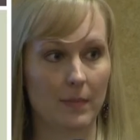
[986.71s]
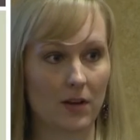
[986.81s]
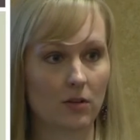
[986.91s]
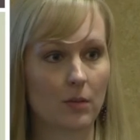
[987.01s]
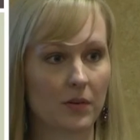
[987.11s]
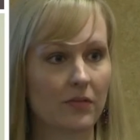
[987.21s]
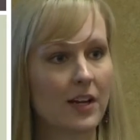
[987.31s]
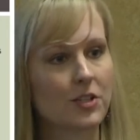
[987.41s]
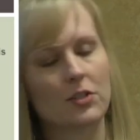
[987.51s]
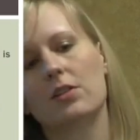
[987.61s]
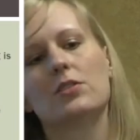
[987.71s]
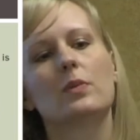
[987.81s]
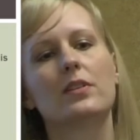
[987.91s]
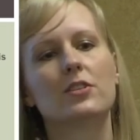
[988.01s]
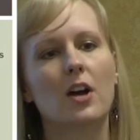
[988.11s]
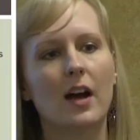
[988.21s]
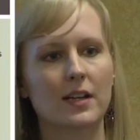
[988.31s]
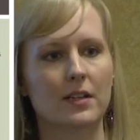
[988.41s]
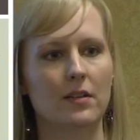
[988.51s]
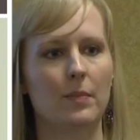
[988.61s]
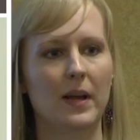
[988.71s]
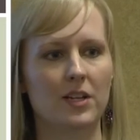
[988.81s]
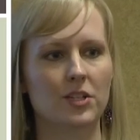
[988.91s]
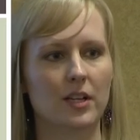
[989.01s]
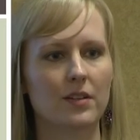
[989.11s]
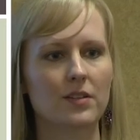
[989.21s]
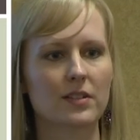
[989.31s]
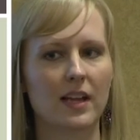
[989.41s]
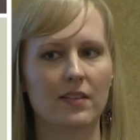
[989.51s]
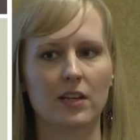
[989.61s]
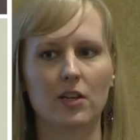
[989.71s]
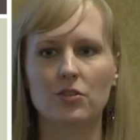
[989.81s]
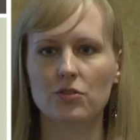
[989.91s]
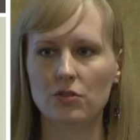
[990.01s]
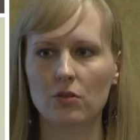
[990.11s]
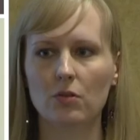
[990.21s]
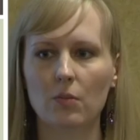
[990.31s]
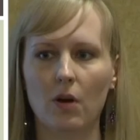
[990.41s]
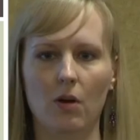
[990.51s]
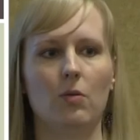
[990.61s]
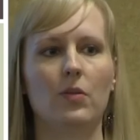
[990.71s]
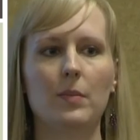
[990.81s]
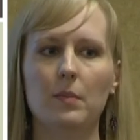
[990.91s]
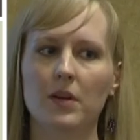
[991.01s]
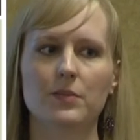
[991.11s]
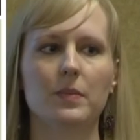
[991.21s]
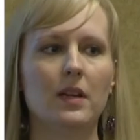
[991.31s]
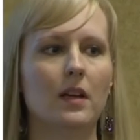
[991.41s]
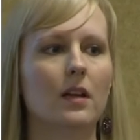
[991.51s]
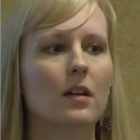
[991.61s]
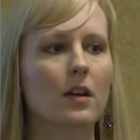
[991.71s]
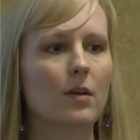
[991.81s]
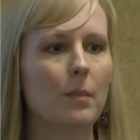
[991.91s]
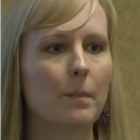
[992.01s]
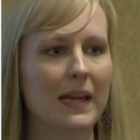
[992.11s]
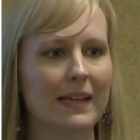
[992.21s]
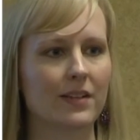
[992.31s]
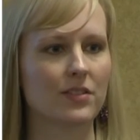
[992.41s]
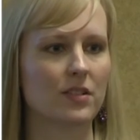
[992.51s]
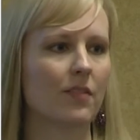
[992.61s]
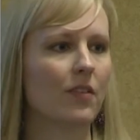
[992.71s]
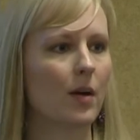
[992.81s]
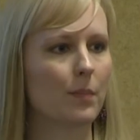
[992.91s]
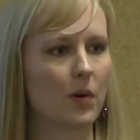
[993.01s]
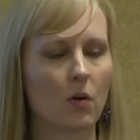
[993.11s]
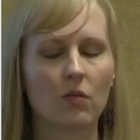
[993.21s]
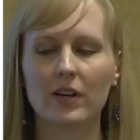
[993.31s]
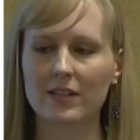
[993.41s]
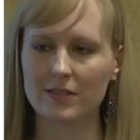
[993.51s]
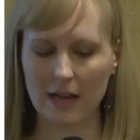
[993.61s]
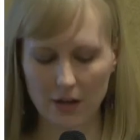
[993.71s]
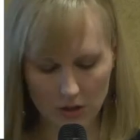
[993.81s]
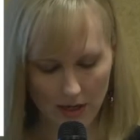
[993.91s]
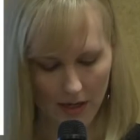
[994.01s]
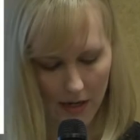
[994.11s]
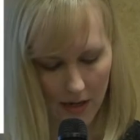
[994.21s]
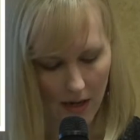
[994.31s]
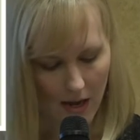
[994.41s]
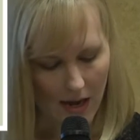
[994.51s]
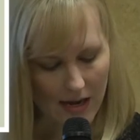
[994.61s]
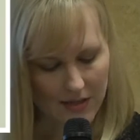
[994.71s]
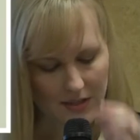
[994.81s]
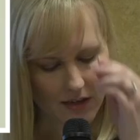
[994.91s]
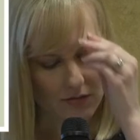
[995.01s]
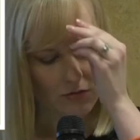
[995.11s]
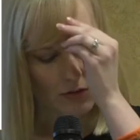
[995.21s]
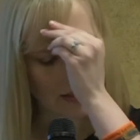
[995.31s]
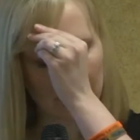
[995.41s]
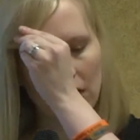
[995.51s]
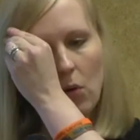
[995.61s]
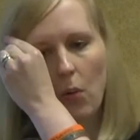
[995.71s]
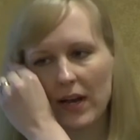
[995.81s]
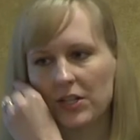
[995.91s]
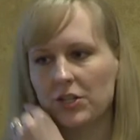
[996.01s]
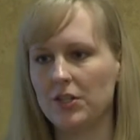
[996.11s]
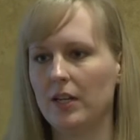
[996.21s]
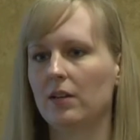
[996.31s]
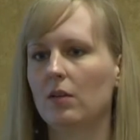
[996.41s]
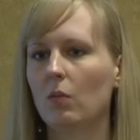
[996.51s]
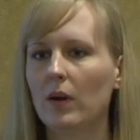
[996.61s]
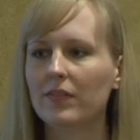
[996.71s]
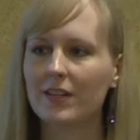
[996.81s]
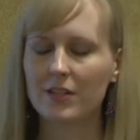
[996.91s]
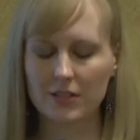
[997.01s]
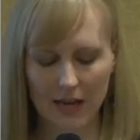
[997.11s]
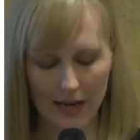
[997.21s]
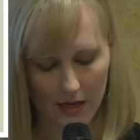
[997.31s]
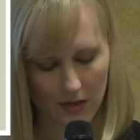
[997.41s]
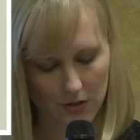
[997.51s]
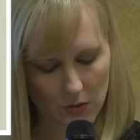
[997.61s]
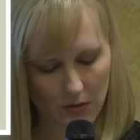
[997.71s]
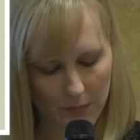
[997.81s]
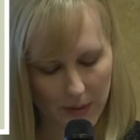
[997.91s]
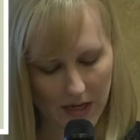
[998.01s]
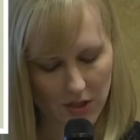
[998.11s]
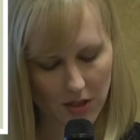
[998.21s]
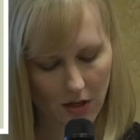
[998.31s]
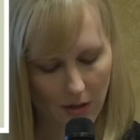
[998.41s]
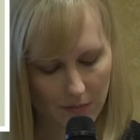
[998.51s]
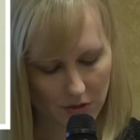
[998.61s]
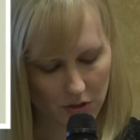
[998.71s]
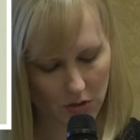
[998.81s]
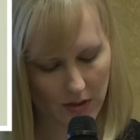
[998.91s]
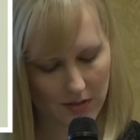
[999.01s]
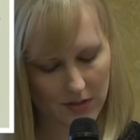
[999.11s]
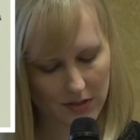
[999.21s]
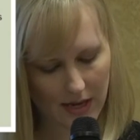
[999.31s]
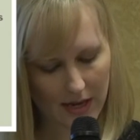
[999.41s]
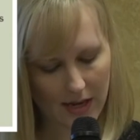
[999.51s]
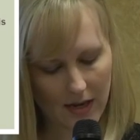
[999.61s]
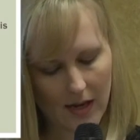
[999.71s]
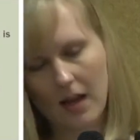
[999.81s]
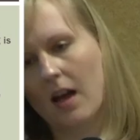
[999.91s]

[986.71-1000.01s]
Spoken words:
medical professionals when they're talking to their patients and they assume, oh, they must be making stuff up or over-exaggerating, I say really question what they're saying. So if a patient comes to you and say,